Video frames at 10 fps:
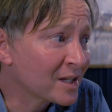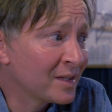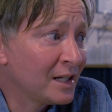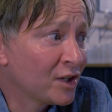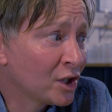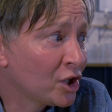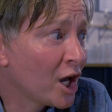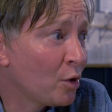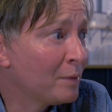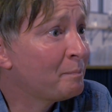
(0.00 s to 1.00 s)
I think if you can
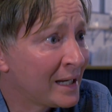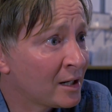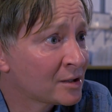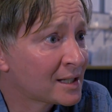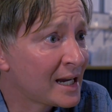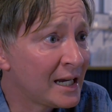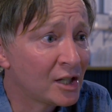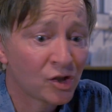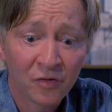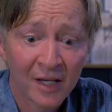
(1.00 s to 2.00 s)
cope with being on
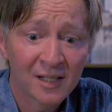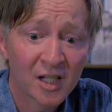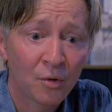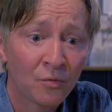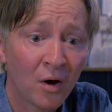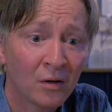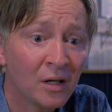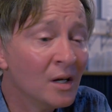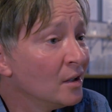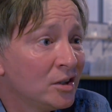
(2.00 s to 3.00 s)
stage and things going wrong,
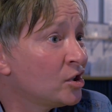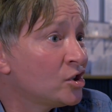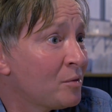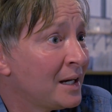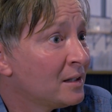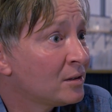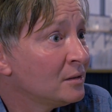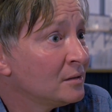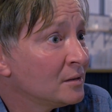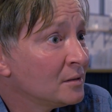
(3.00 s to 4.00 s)
you can do
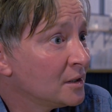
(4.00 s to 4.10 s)
anything. Yeah.